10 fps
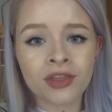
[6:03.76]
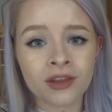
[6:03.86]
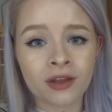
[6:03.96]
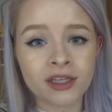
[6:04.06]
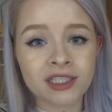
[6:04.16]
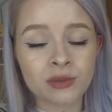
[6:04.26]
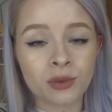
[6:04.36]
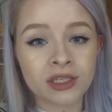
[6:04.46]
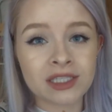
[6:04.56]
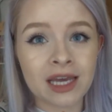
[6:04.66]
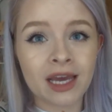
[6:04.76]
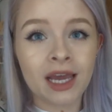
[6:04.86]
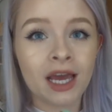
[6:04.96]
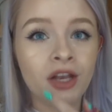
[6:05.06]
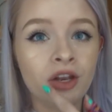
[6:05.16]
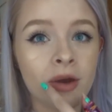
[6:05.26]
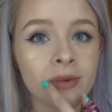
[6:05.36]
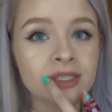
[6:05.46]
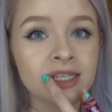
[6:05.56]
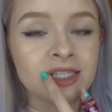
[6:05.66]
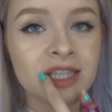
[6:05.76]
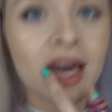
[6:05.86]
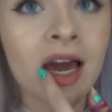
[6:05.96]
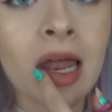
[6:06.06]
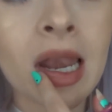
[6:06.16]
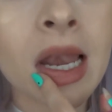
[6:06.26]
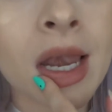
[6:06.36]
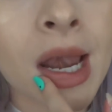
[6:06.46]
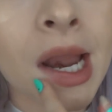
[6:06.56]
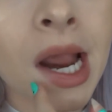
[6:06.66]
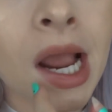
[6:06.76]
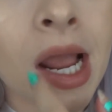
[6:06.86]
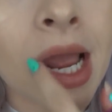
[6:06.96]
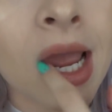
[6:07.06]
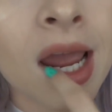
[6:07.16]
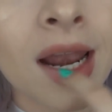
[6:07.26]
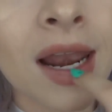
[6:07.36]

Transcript: thing that I did want to say and note is that it